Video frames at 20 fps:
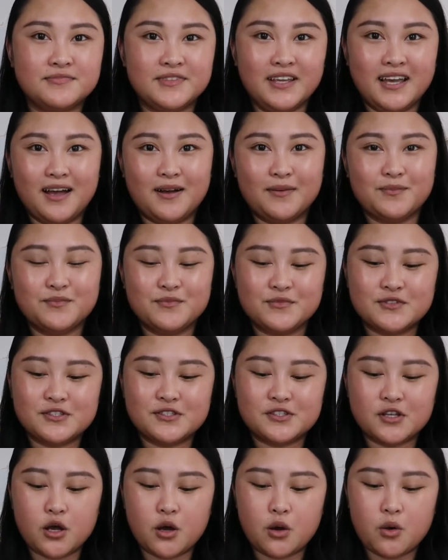yeah,
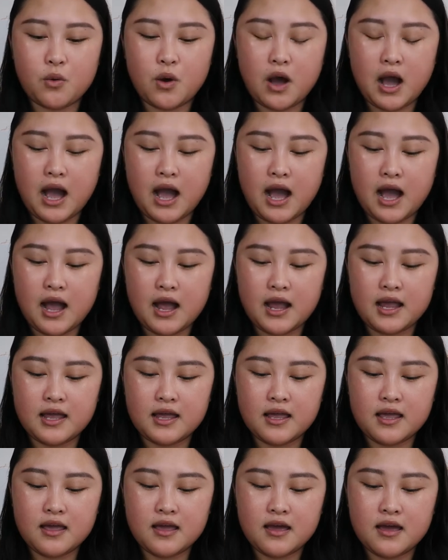so
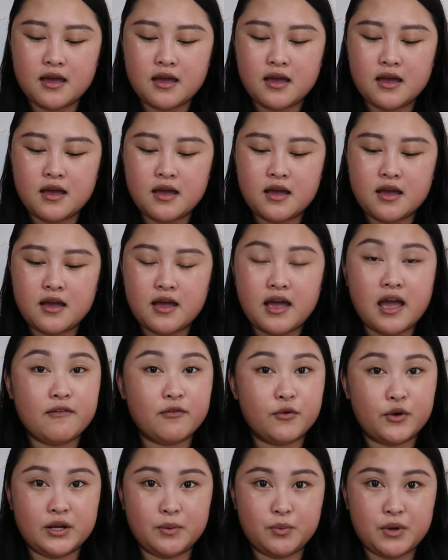I have
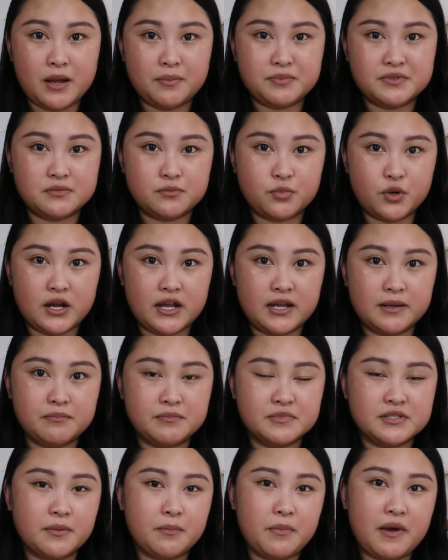already prepped and
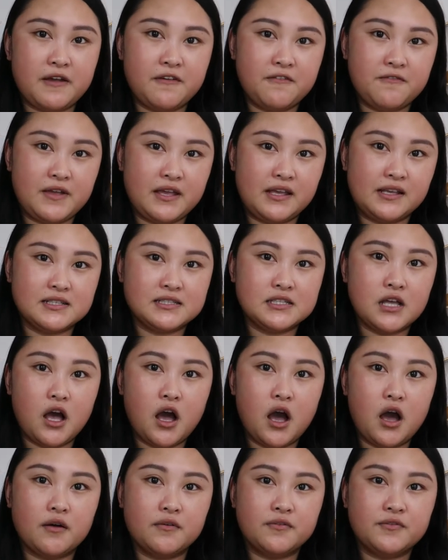primed my face
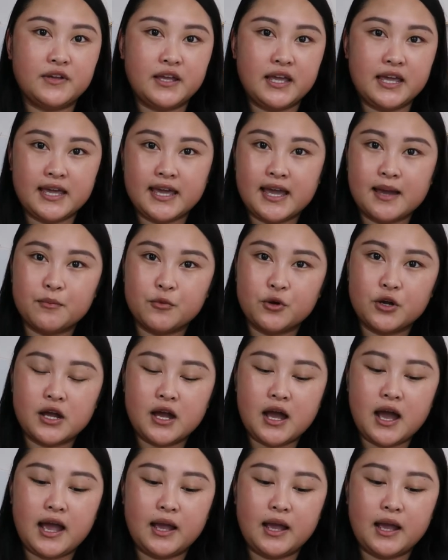off camera.